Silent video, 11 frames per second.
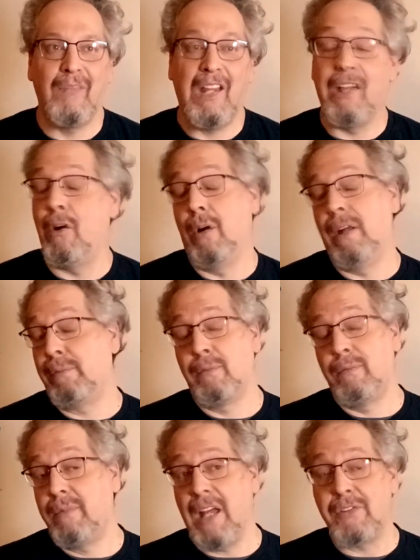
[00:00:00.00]
You know,
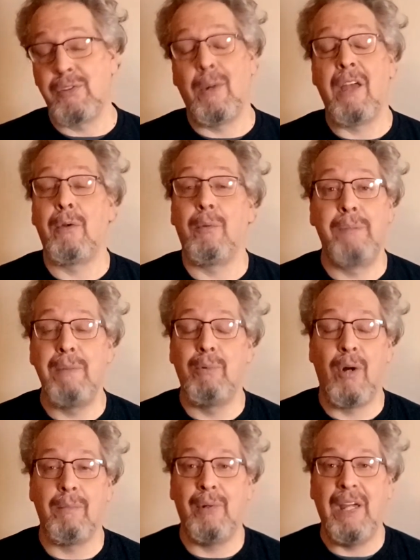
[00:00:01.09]
that's the way other people
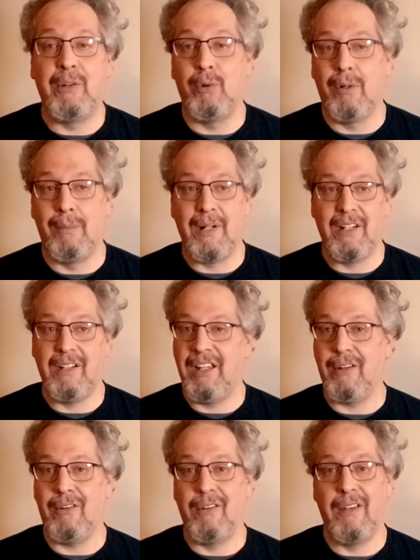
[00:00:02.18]
want to play cool, but you
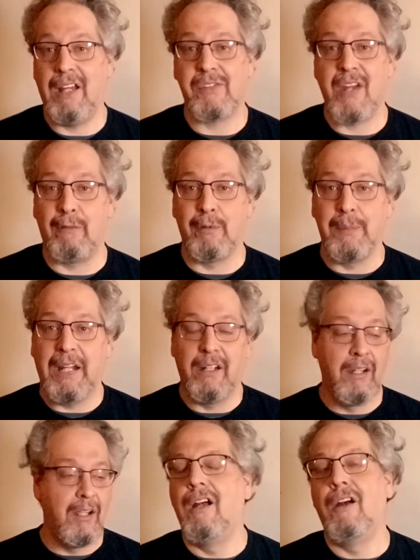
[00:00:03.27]
know, that's not for me.
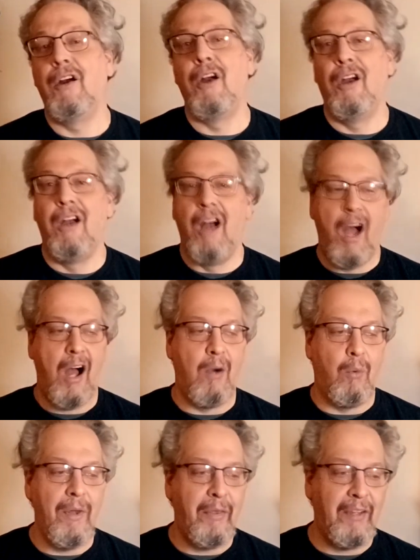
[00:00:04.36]

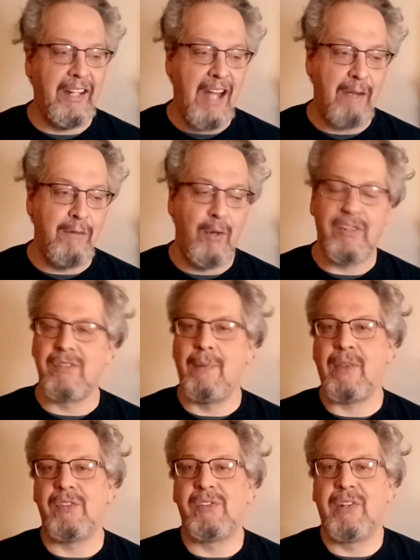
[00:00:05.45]
One thing I've noticed
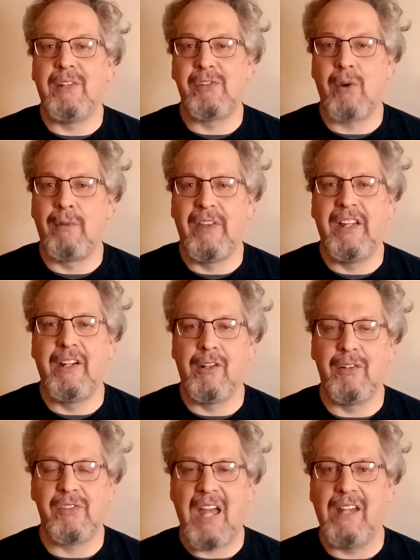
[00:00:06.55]
about the series over the
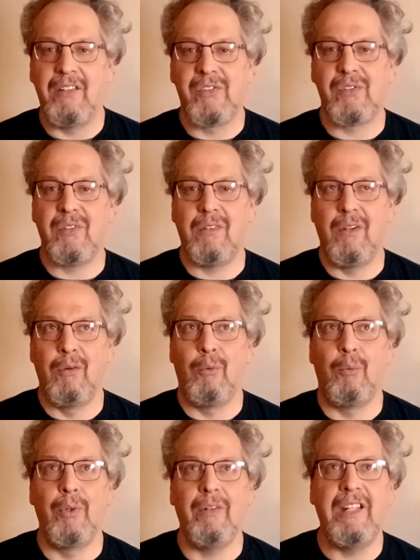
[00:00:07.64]
years, and it's
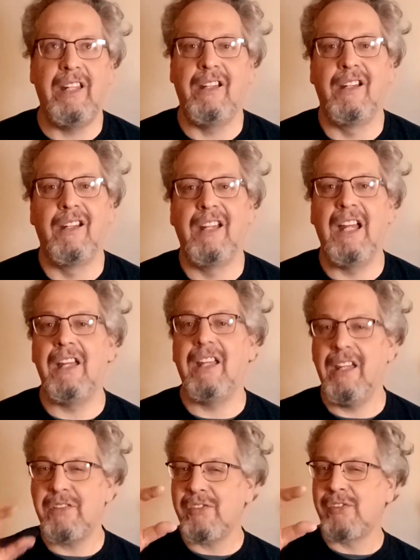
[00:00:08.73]
really
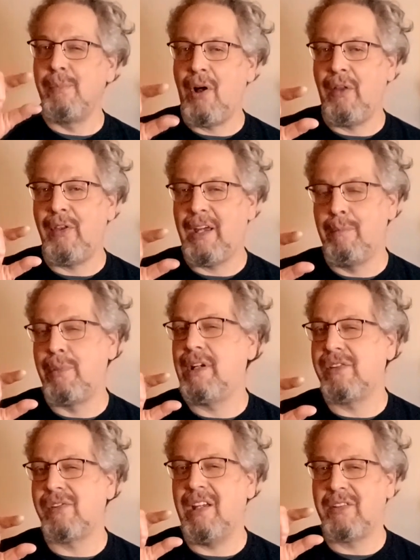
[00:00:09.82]
it's a small thing, but
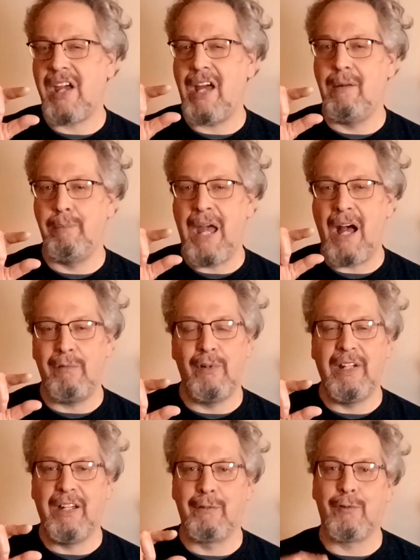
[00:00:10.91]
it's kind of
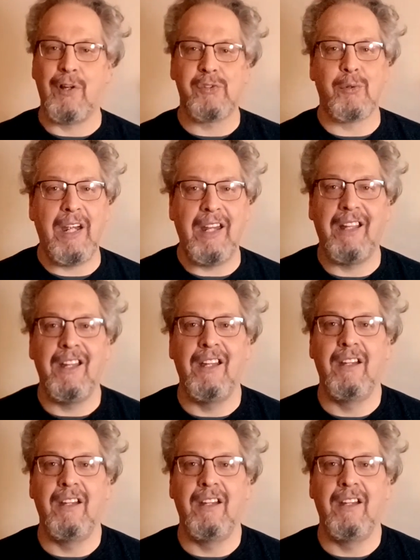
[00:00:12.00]
baffling and frustrating,